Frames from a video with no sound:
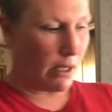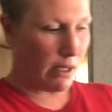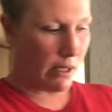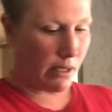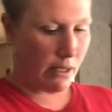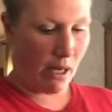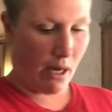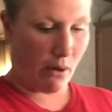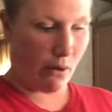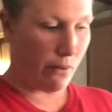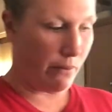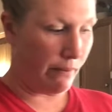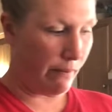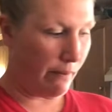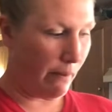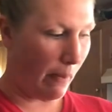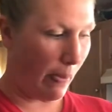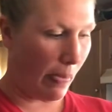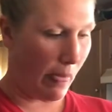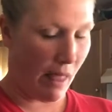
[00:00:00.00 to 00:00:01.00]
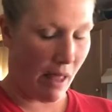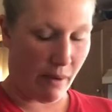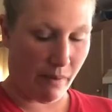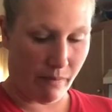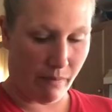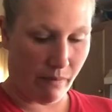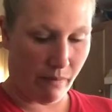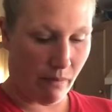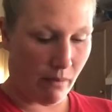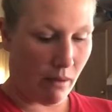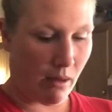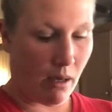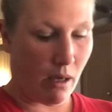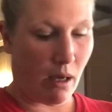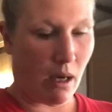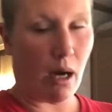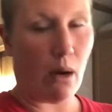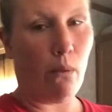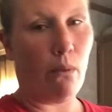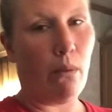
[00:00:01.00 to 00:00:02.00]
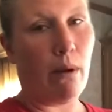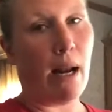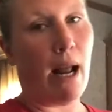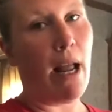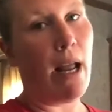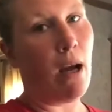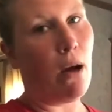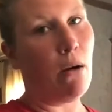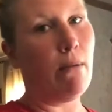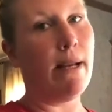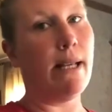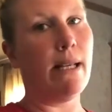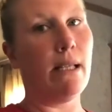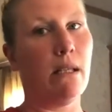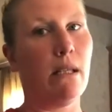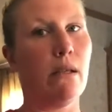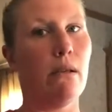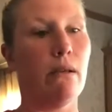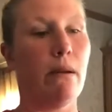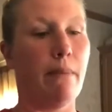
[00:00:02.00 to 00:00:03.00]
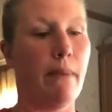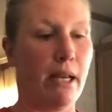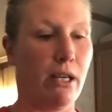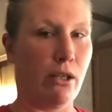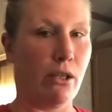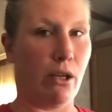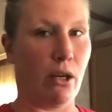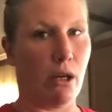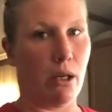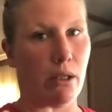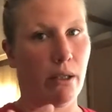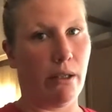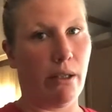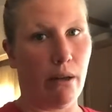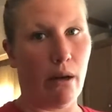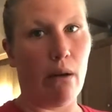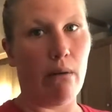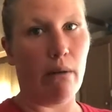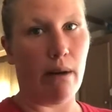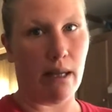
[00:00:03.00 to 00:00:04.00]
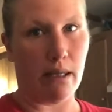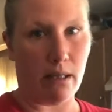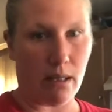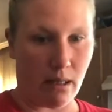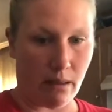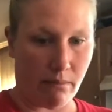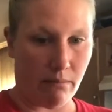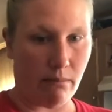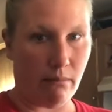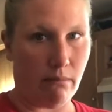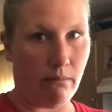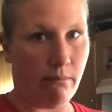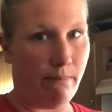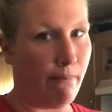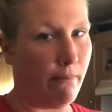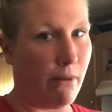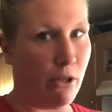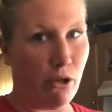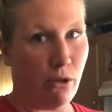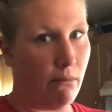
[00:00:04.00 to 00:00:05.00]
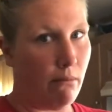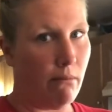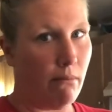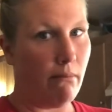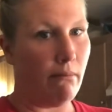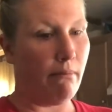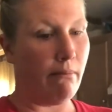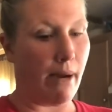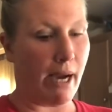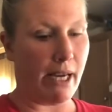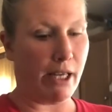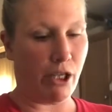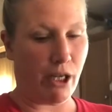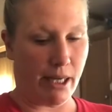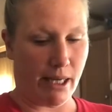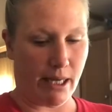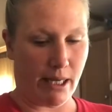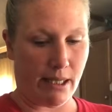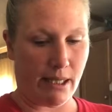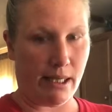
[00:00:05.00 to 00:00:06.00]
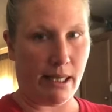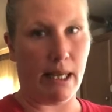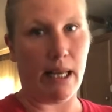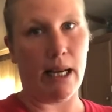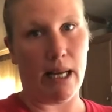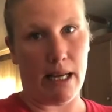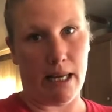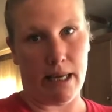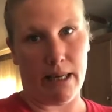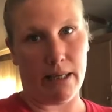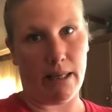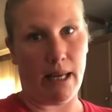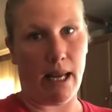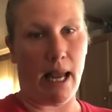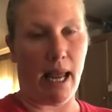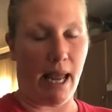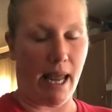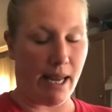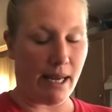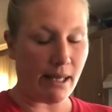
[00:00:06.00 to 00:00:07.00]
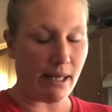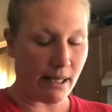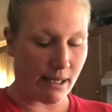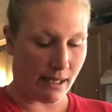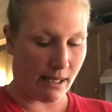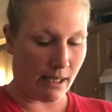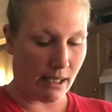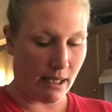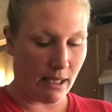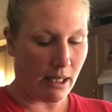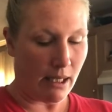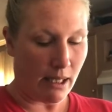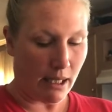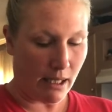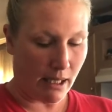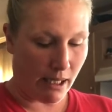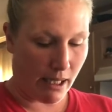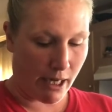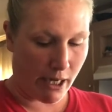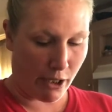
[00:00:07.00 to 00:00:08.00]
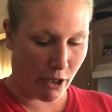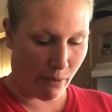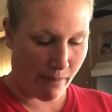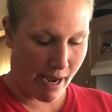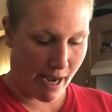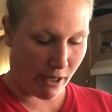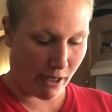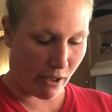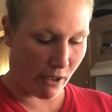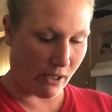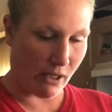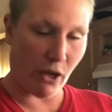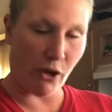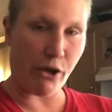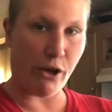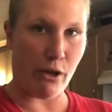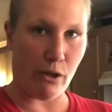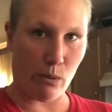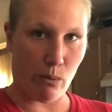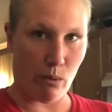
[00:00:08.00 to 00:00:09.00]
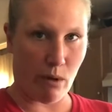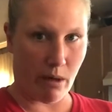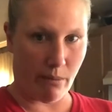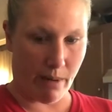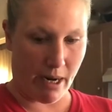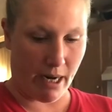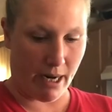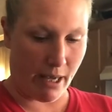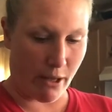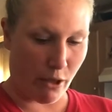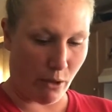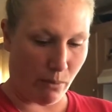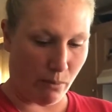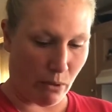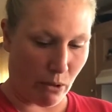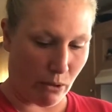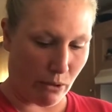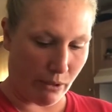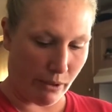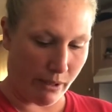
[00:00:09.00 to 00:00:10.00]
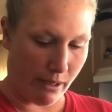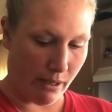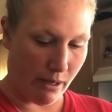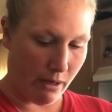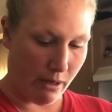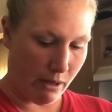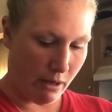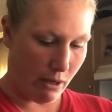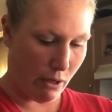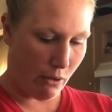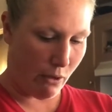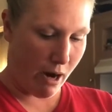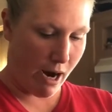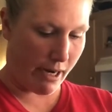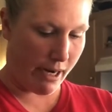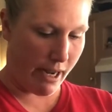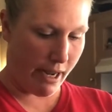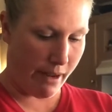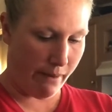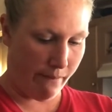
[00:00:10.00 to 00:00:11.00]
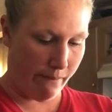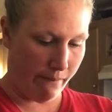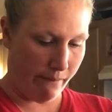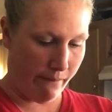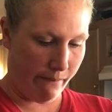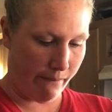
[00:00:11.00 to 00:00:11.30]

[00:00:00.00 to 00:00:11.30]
So what I always do to make sure you don't end up by chance getting eggs in your batter is I'll use one of my other bowls, crack it,